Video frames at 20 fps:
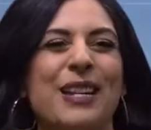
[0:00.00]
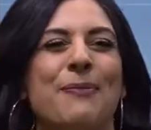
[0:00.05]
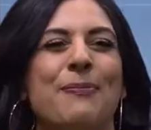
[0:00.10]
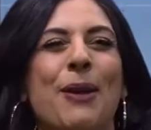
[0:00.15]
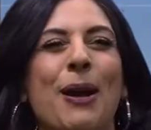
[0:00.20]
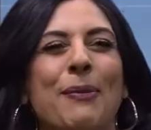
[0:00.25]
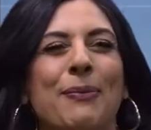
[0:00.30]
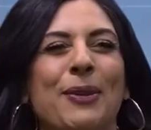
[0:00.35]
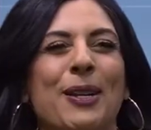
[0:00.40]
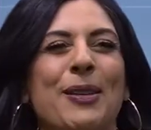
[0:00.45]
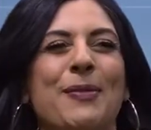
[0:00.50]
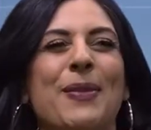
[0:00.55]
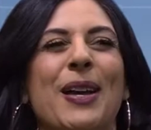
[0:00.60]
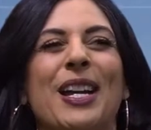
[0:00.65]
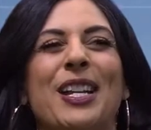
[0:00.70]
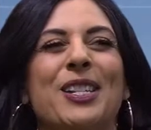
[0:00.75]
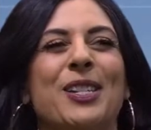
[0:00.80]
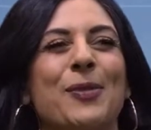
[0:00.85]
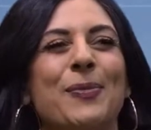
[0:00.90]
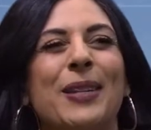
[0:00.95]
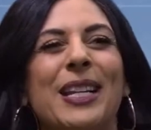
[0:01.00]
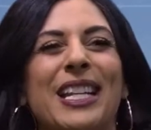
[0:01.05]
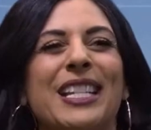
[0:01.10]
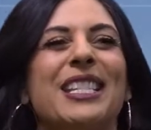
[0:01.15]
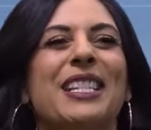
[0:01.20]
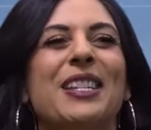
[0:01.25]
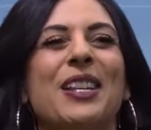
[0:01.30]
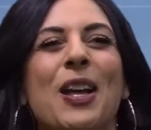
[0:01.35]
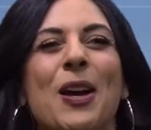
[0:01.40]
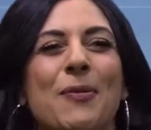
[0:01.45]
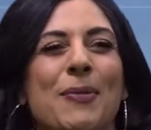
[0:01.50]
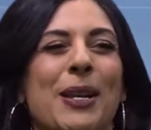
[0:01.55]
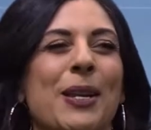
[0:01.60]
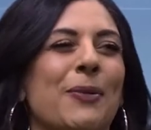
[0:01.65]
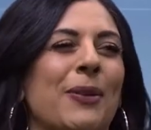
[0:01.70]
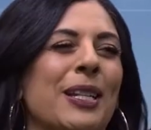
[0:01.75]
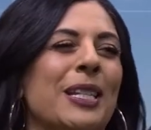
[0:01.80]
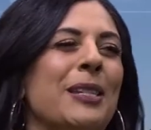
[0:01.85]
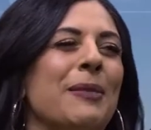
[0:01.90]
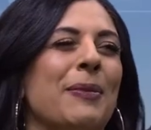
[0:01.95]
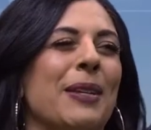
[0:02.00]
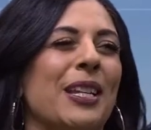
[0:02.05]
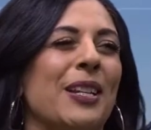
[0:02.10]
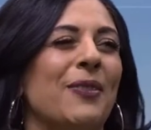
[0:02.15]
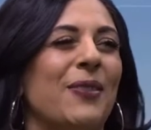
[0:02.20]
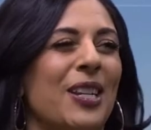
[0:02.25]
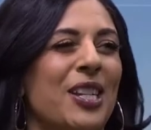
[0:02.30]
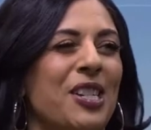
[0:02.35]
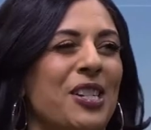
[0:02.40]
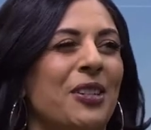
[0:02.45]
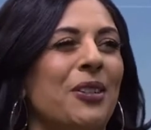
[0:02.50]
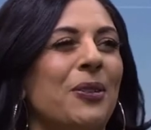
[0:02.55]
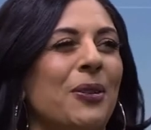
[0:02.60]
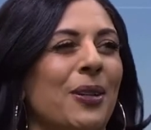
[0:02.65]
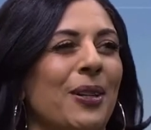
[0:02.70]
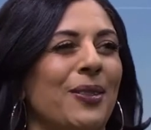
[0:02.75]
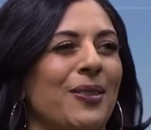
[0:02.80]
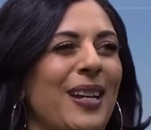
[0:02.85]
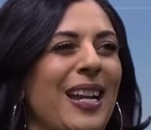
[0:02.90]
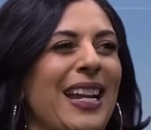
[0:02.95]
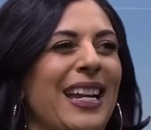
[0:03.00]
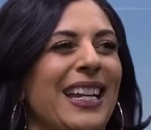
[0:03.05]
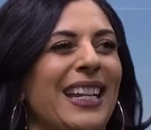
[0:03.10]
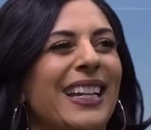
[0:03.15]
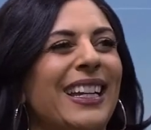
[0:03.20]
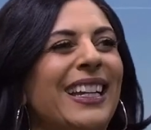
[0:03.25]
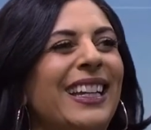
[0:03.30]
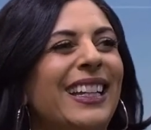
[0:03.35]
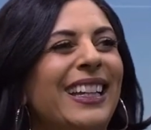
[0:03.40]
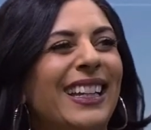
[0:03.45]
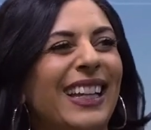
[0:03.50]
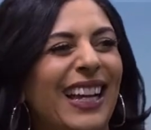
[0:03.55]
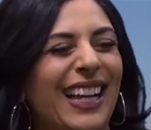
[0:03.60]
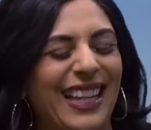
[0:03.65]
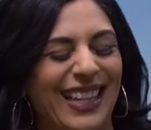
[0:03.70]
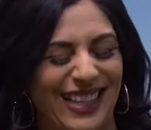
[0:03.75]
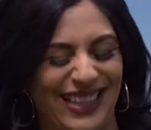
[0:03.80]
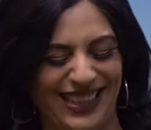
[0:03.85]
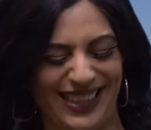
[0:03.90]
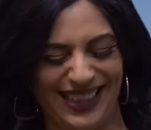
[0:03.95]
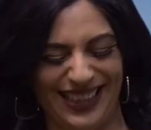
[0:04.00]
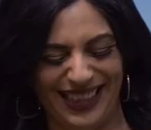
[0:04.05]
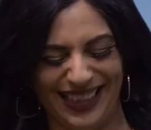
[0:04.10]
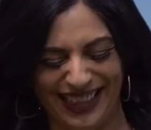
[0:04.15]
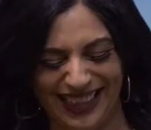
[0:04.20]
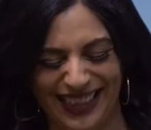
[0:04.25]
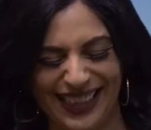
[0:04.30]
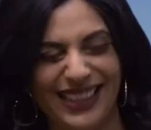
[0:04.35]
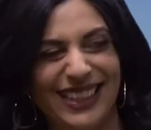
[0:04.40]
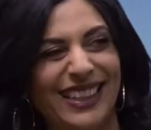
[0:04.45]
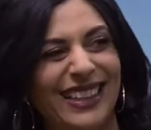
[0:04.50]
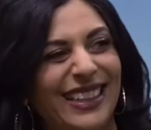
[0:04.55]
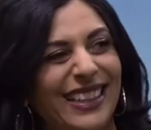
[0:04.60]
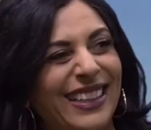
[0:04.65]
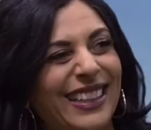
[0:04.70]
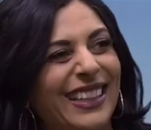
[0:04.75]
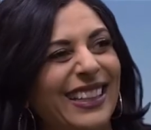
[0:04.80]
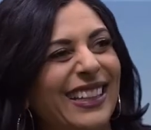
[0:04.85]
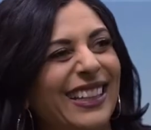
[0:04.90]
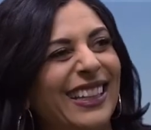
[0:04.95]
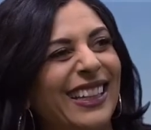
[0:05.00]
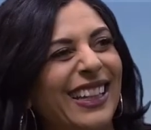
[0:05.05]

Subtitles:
a property manager, because nobody wants to be in eviction court, right? No. Well, especially me.